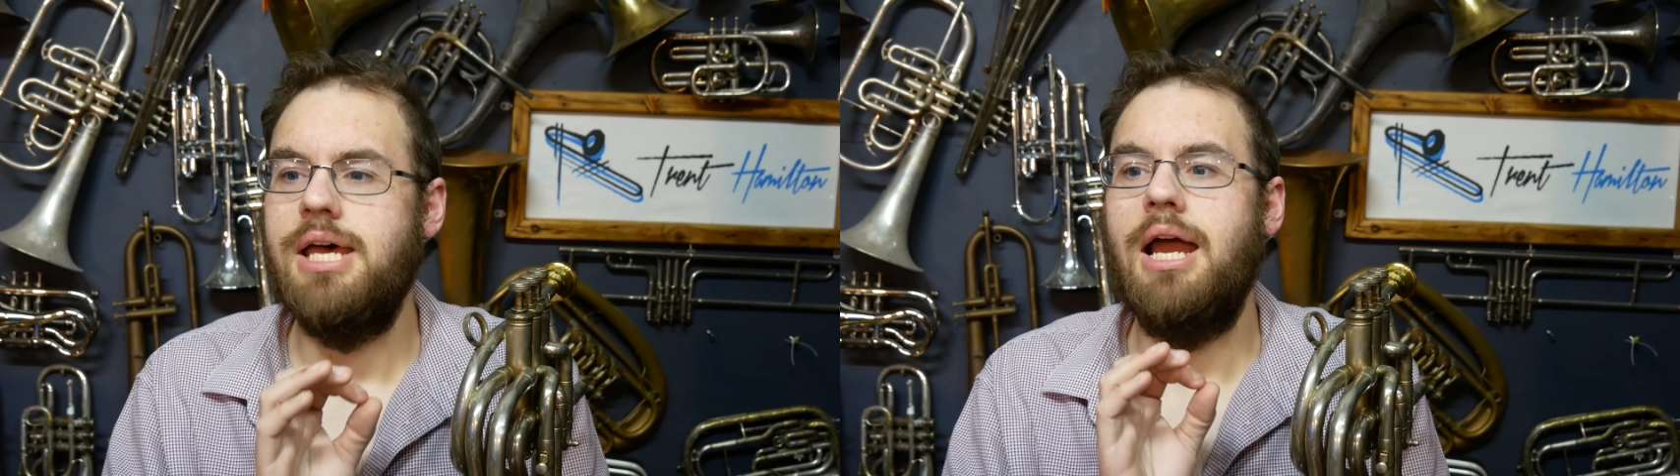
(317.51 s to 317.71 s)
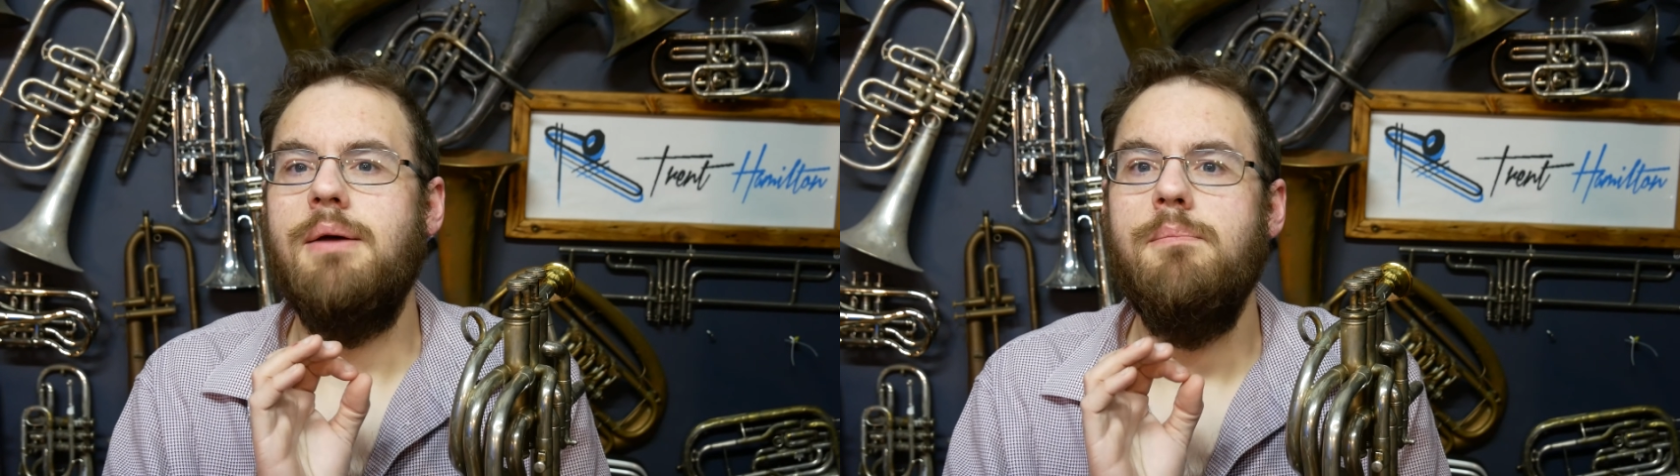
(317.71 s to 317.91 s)

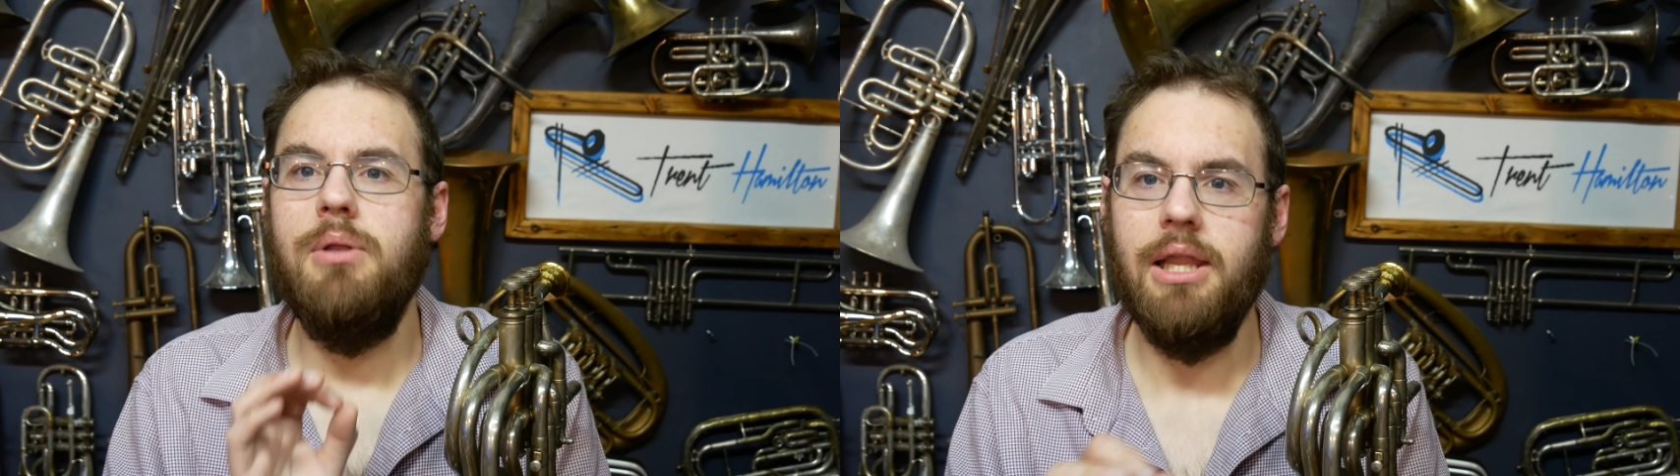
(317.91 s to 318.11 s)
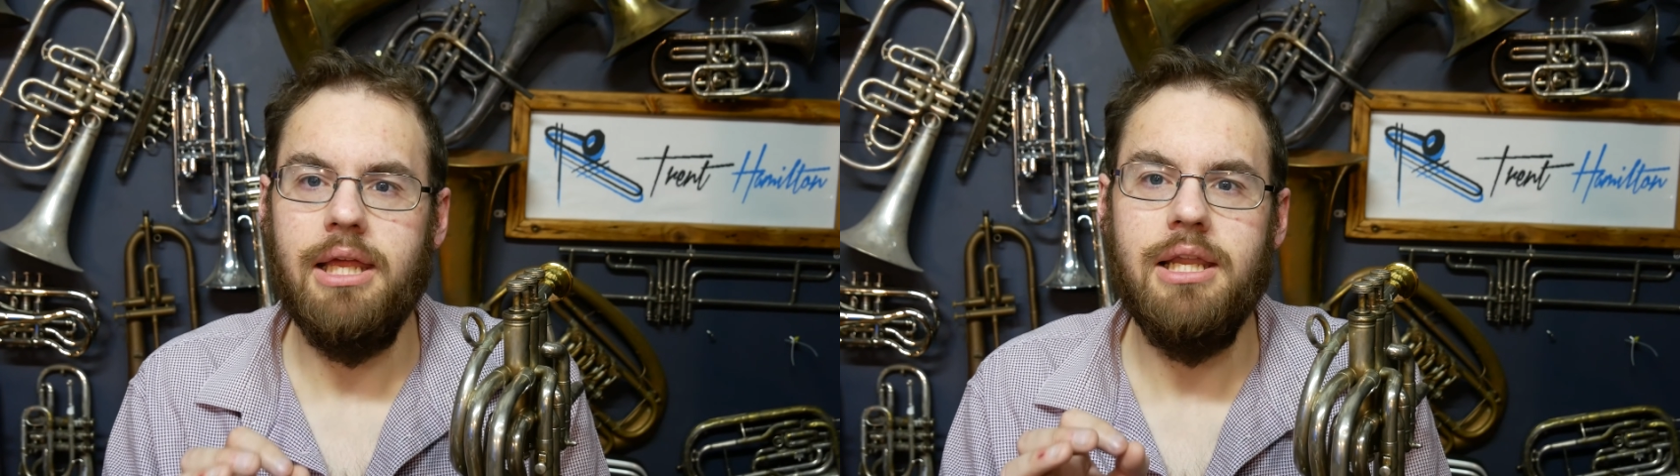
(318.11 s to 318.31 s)
are
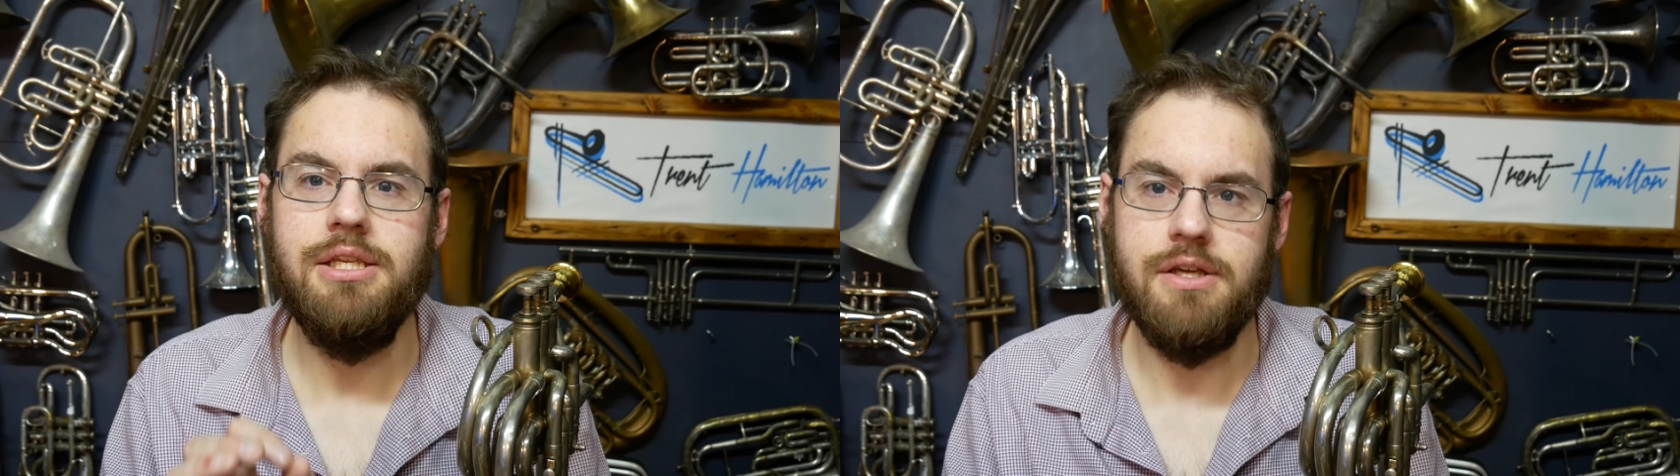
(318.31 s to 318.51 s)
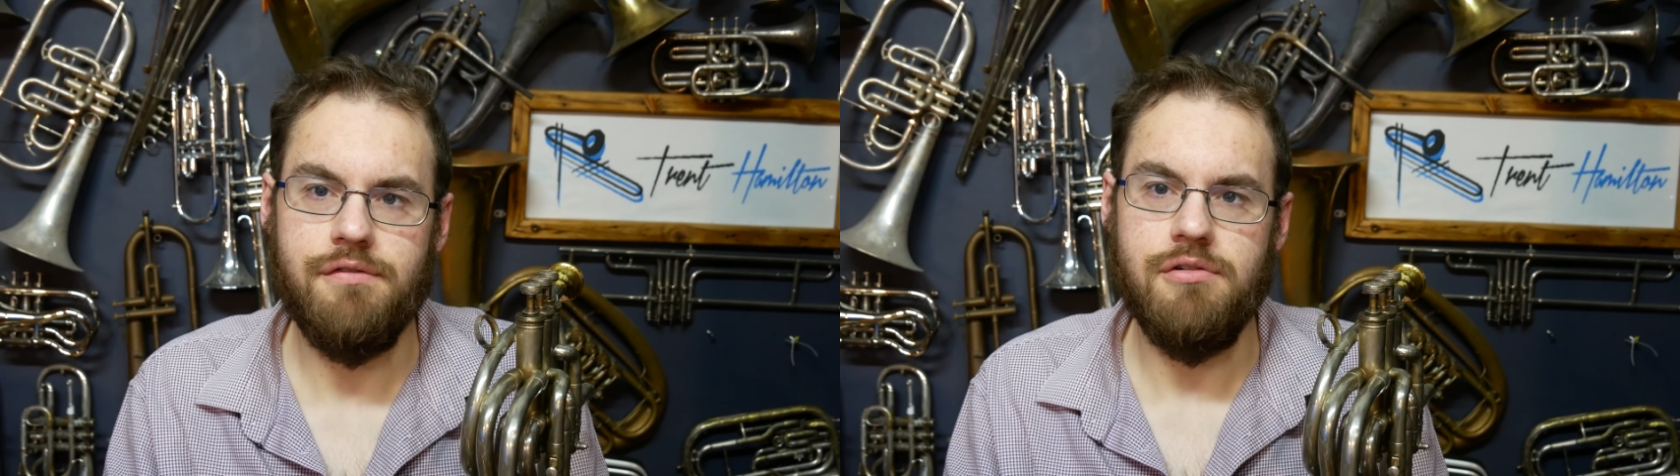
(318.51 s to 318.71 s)
completely
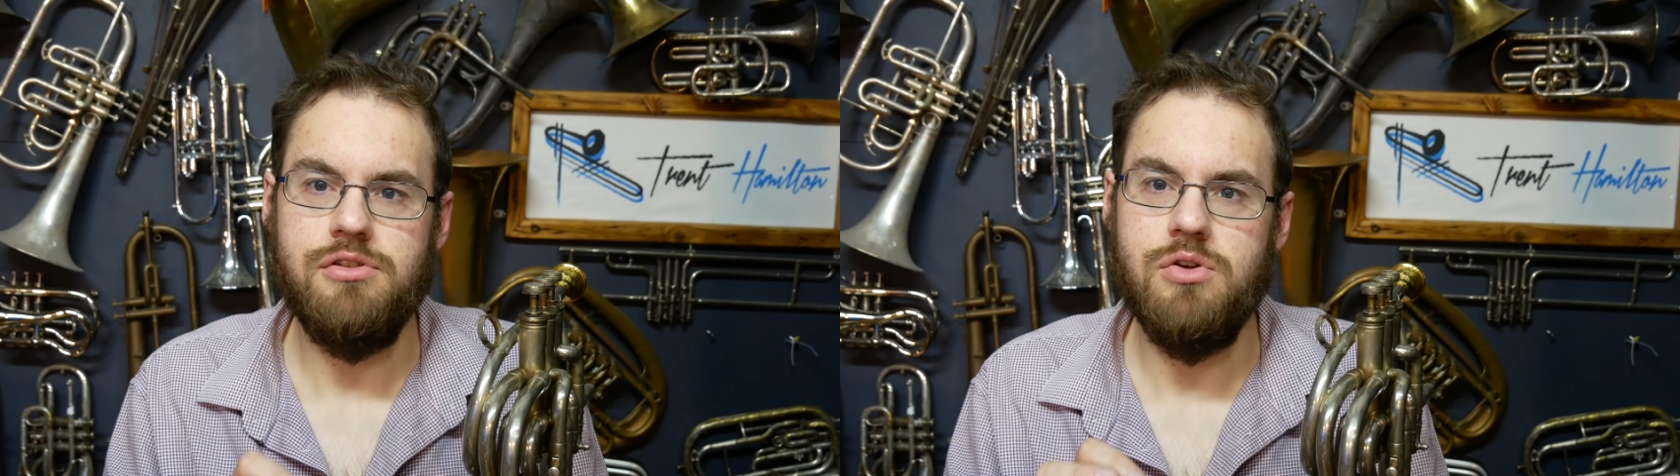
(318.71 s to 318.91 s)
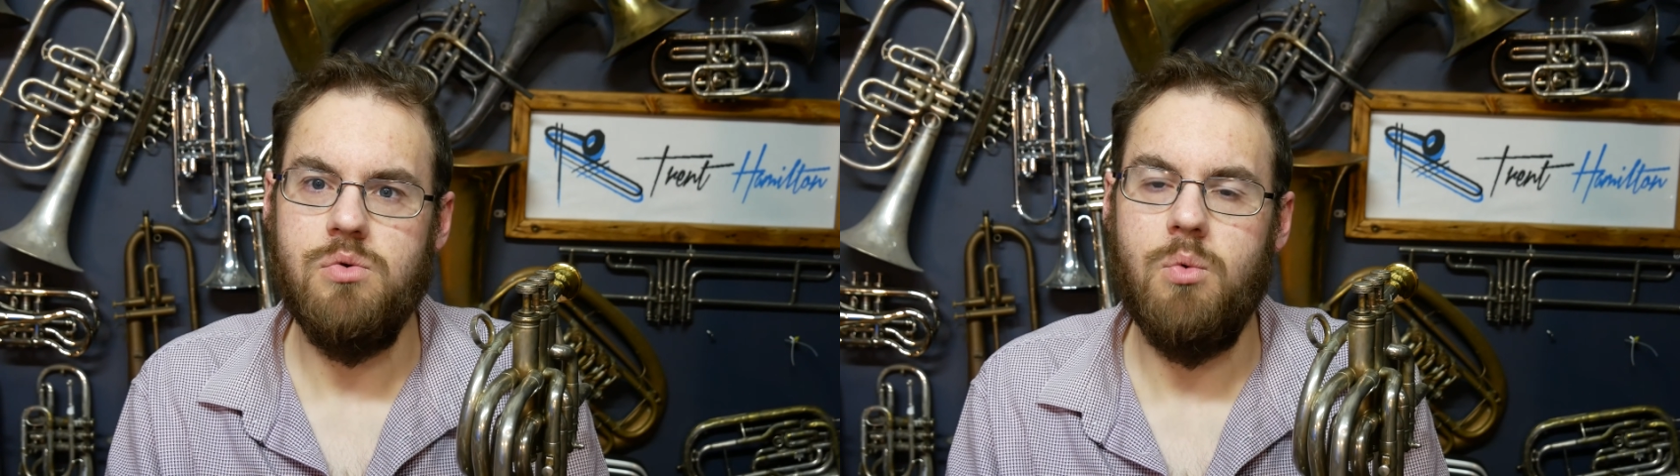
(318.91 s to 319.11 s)
different
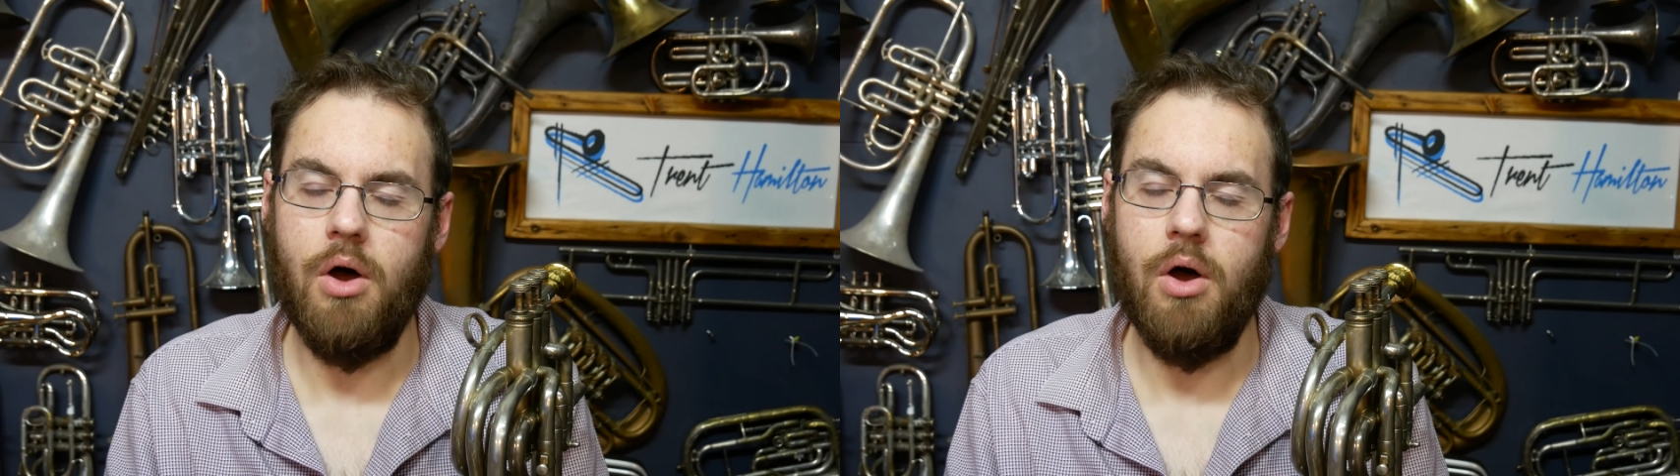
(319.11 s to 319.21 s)
to